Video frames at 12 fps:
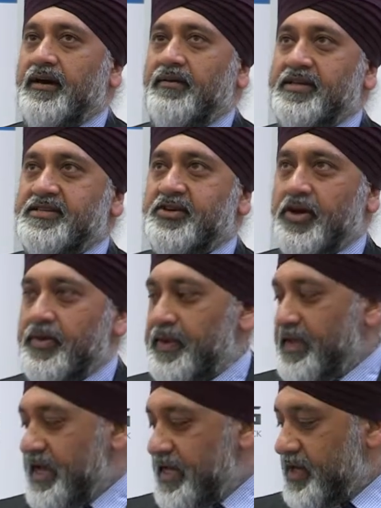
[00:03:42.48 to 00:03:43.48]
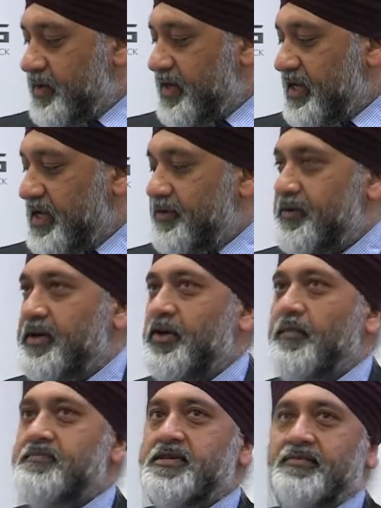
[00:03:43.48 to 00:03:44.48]
is growing anyway, and if we can
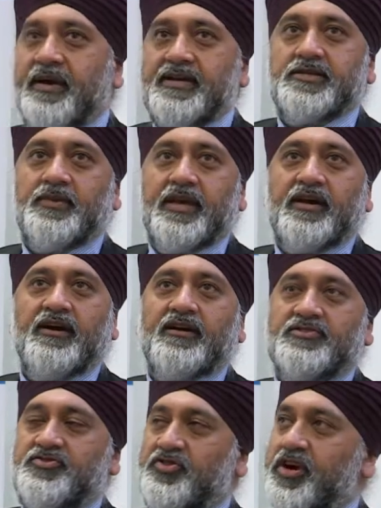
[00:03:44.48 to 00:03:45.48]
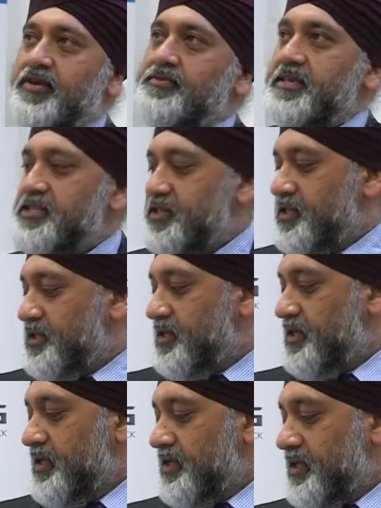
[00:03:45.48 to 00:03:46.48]
optimize the way cars drive with each other,
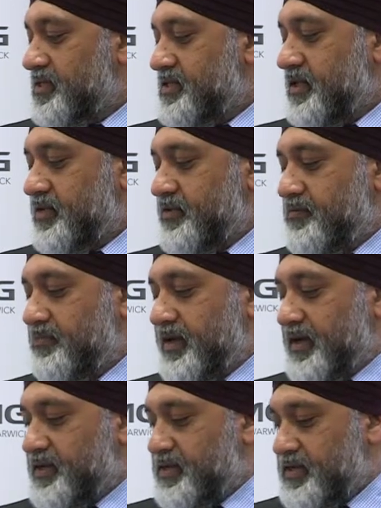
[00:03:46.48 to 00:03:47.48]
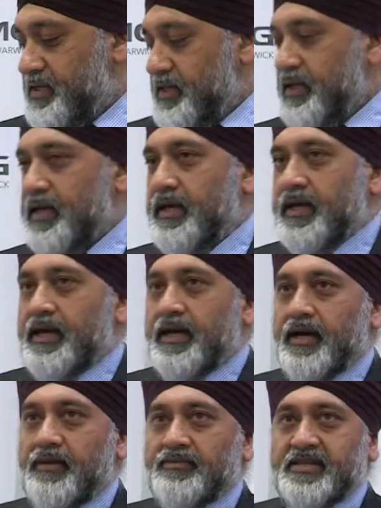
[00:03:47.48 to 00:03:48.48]
that's another impact.
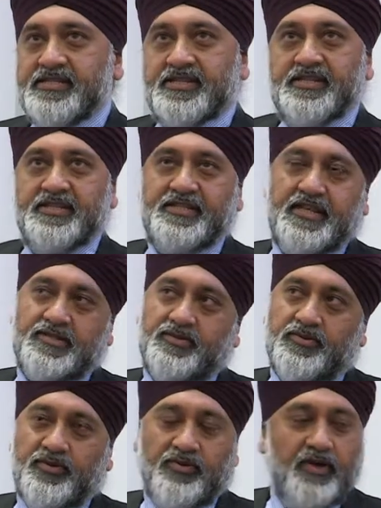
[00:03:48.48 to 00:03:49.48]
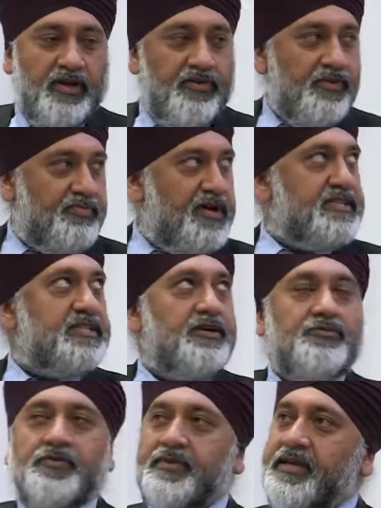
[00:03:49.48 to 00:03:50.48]
This statistic's quite
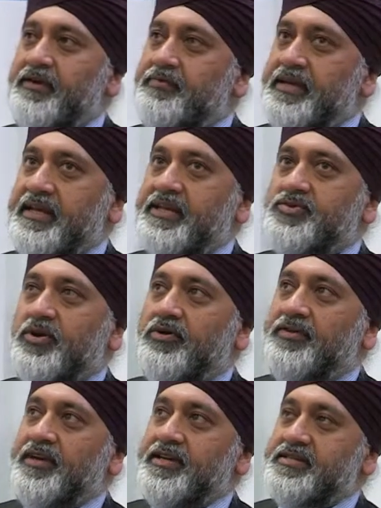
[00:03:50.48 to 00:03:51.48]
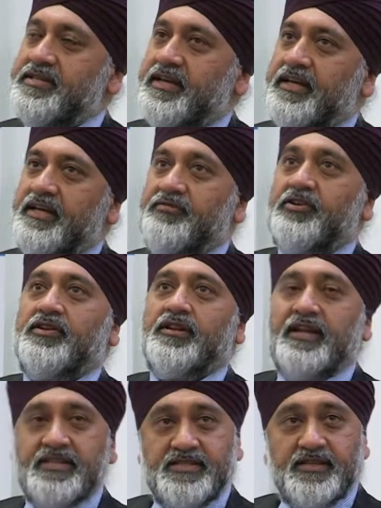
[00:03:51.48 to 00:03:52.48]
pertinent for me. I've been here 12 years and I live in
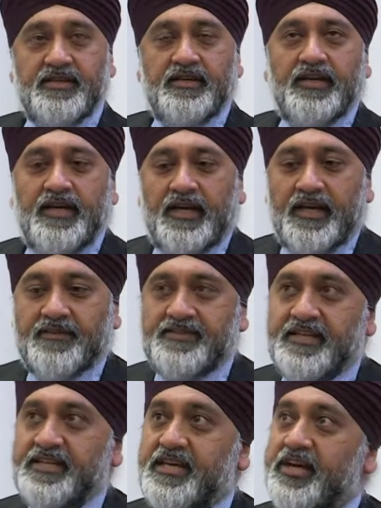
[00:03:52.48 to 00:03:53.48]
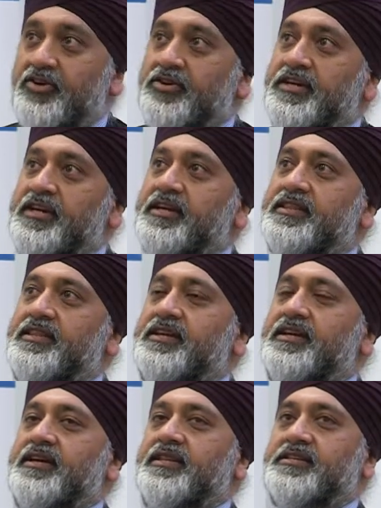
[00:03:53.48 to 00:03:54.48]
Leicester, and I've seen year on year
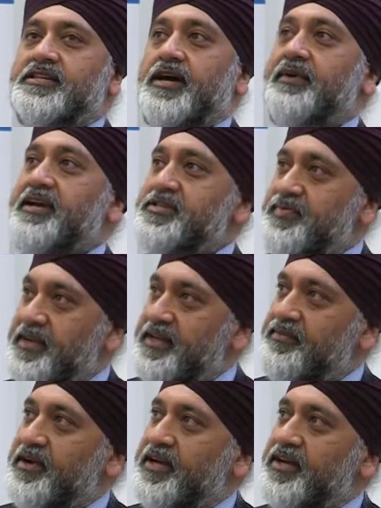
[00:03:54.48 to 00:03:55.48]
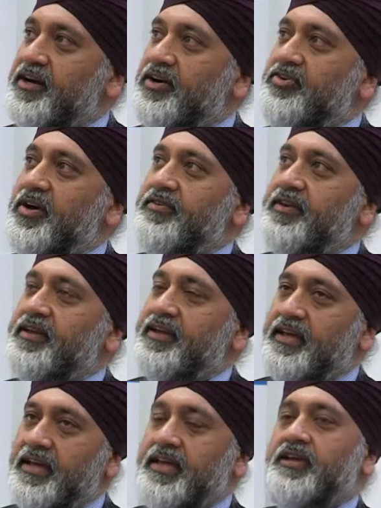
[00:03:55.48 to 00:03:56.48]
the time I spend in my car driving
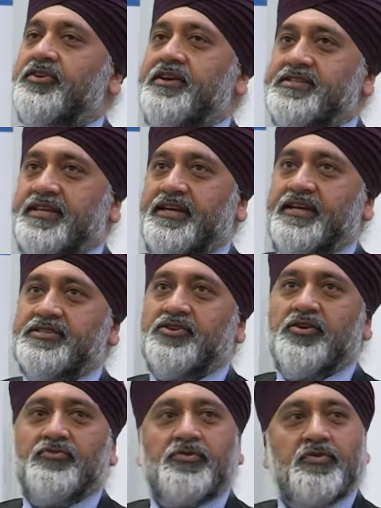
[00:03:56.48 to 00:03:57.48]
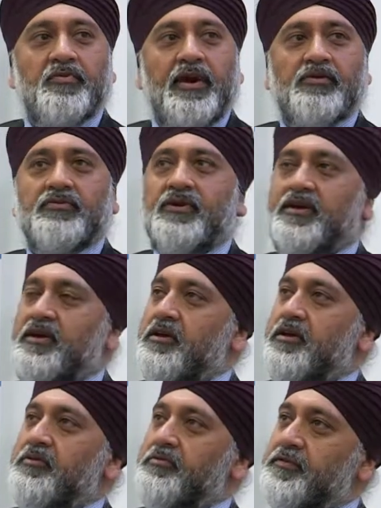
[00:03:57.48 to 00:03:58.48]
increasing. It's gone from about
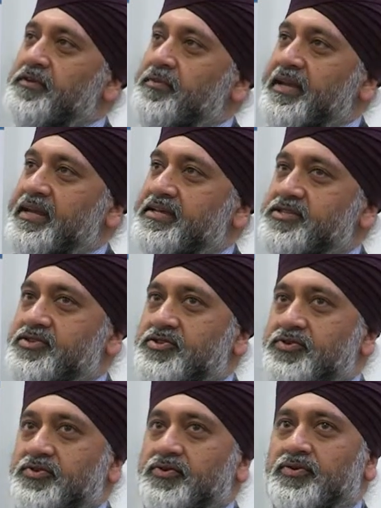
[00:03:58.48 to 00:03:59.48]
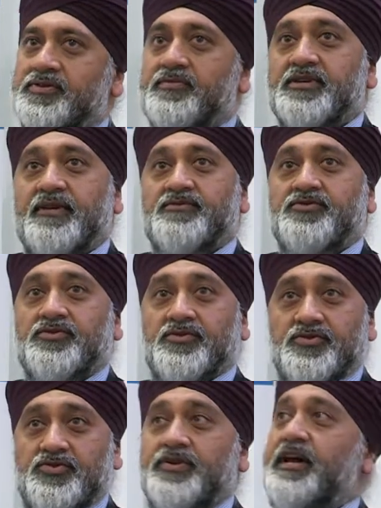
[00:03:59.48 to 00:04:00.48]
50 minutes to sometimes
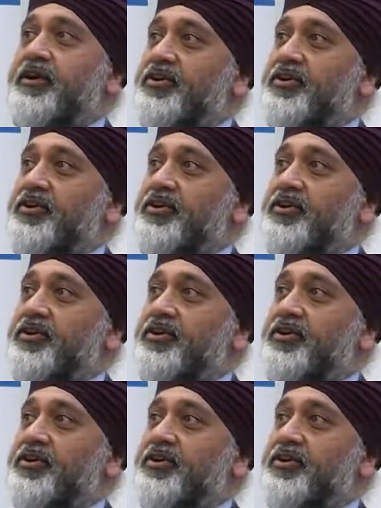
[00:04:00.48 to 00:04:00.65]
to an hour